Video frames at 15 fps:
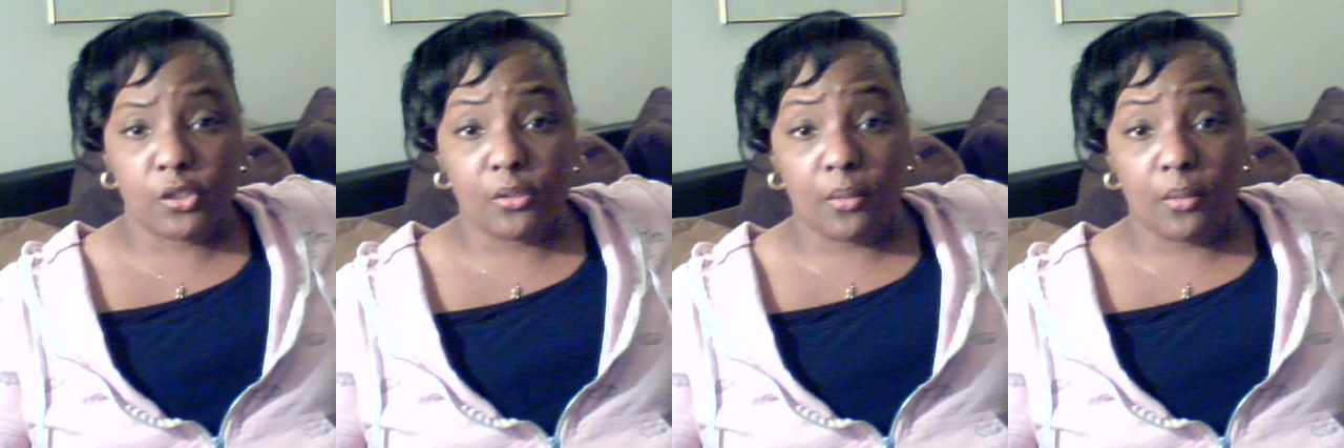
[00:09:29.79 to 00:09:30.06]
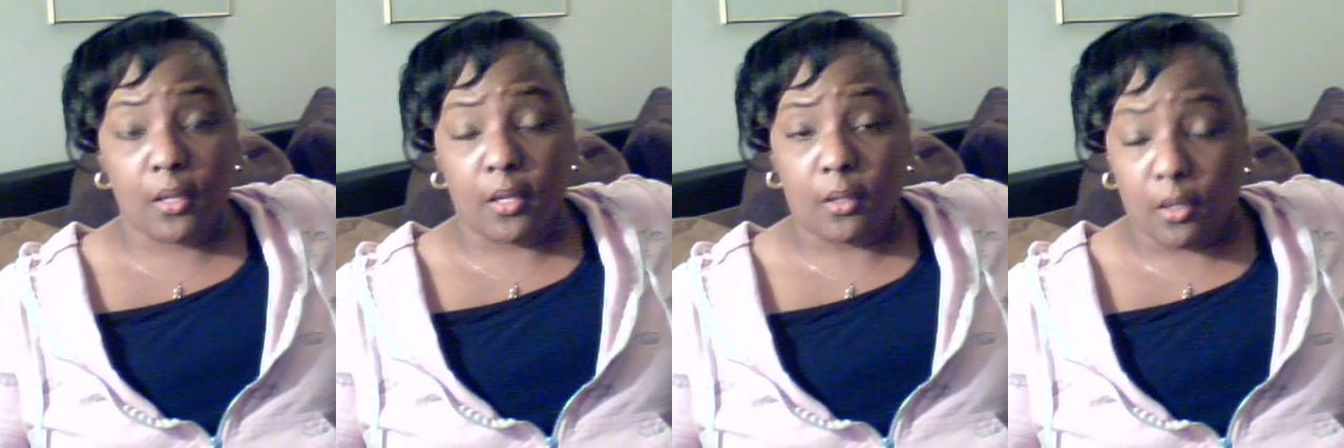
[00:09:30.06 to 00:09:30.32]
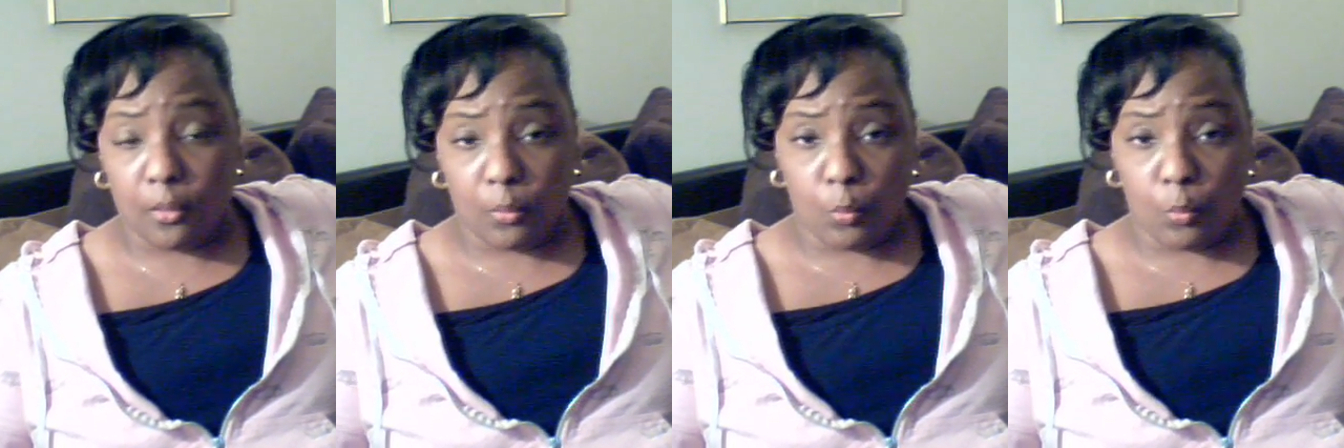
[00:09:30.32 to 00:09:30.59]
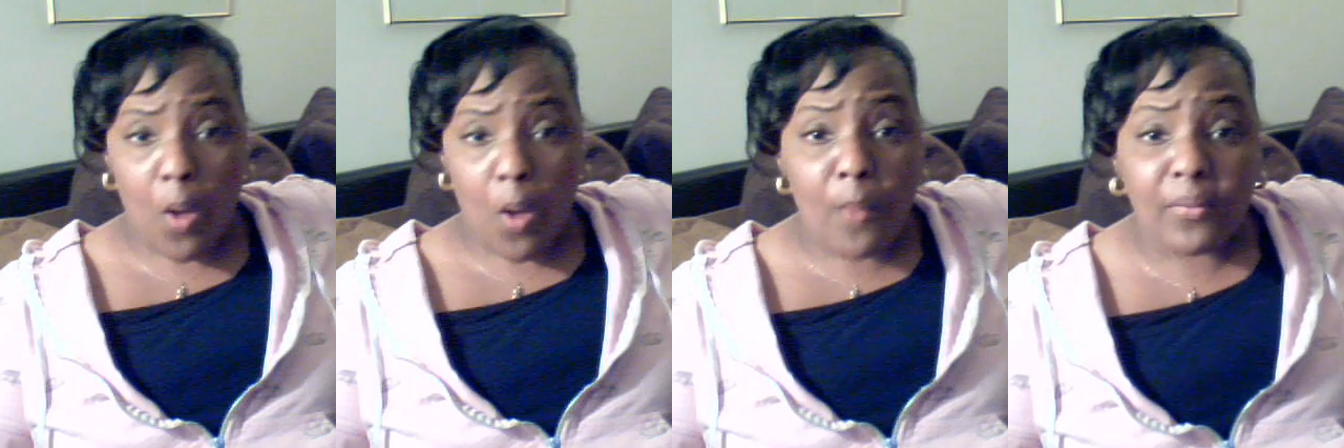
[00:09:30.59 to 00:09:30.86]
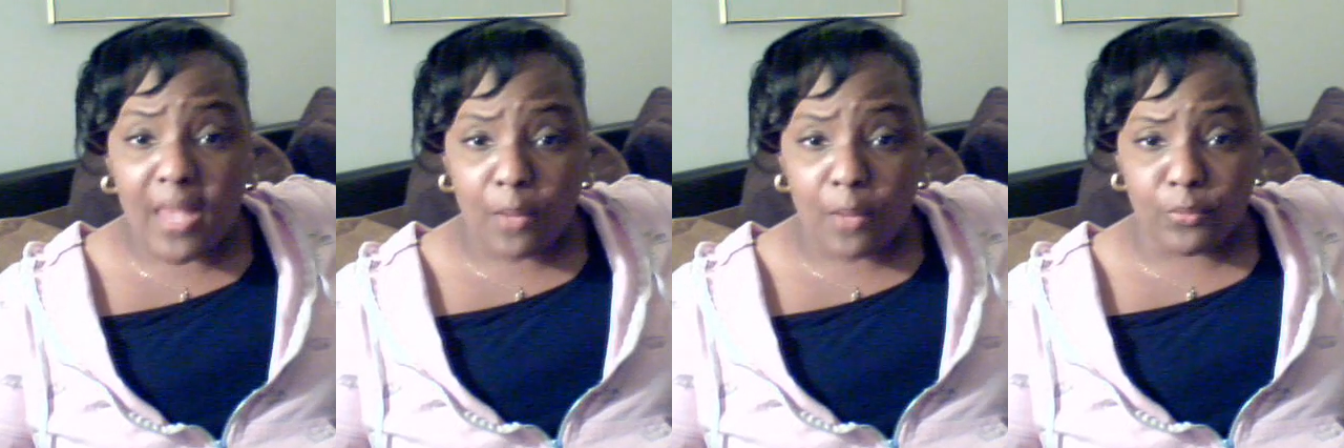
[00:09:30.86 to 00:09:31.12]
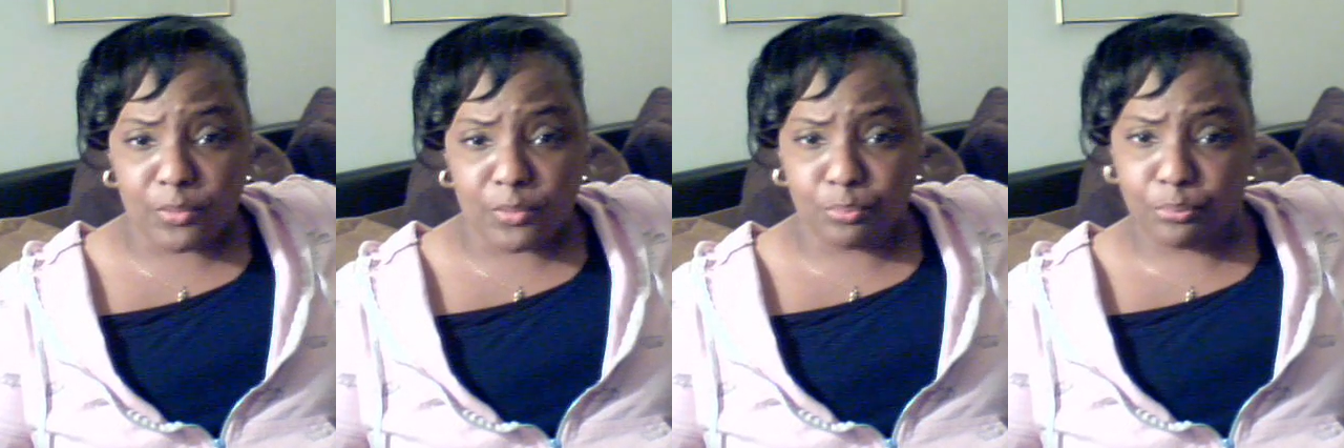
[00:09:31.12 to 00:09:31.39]
two, a, a woman that
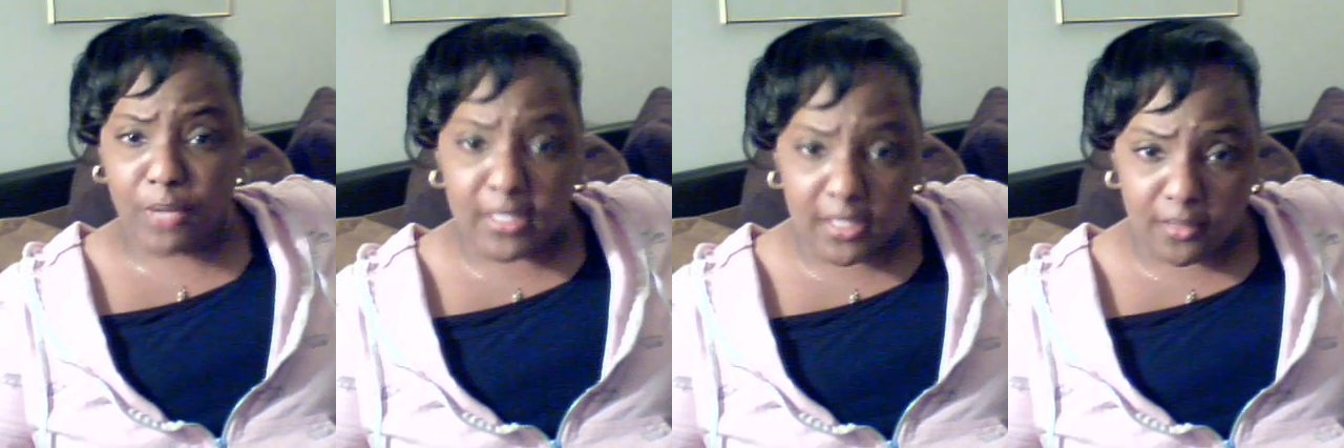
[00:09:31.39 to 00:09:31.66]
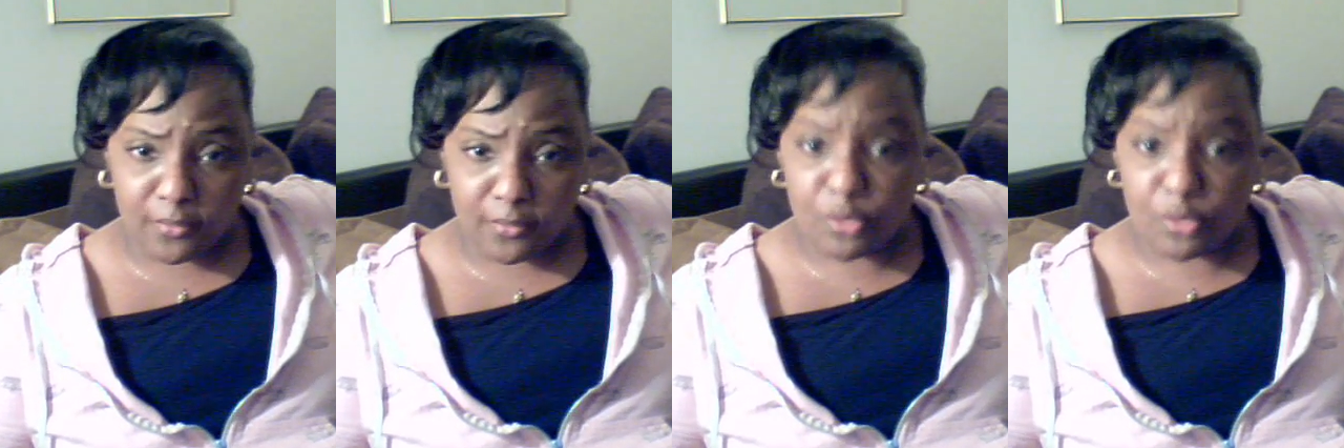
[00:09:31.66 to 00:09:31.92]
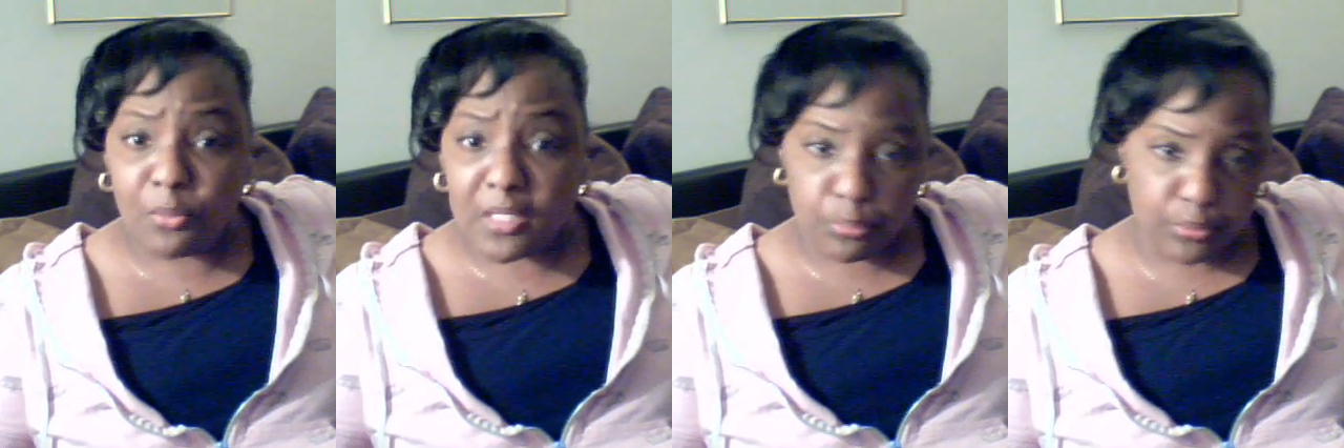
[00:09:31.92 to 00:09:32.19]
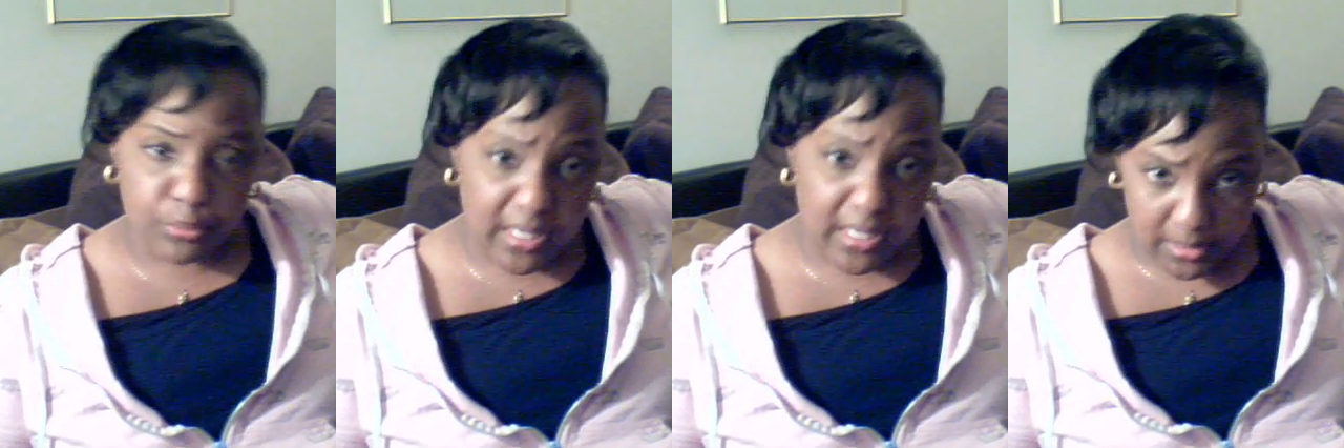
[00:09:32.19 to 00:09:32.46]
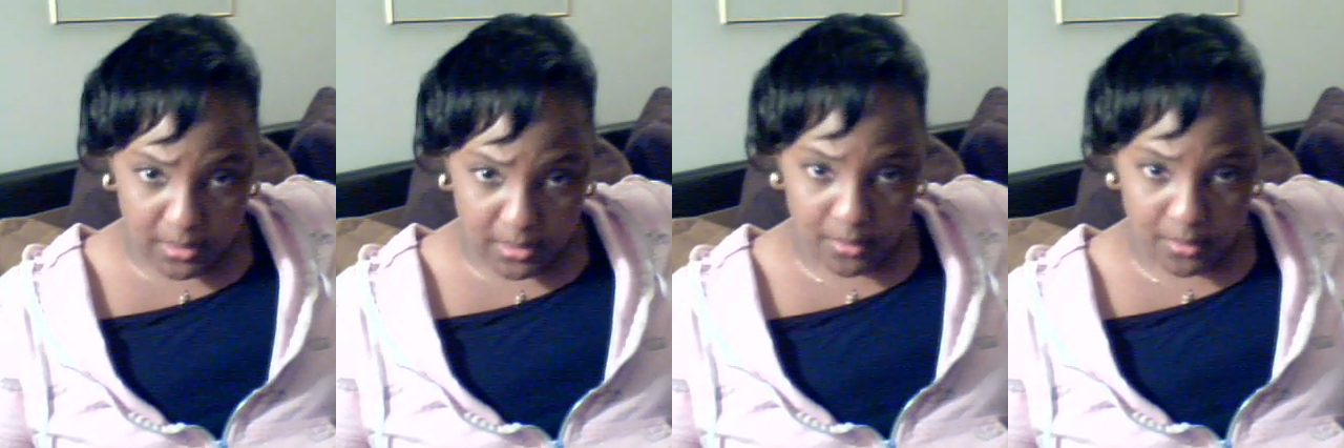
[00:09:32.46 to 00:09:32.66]
was pregnant, two months pregnant.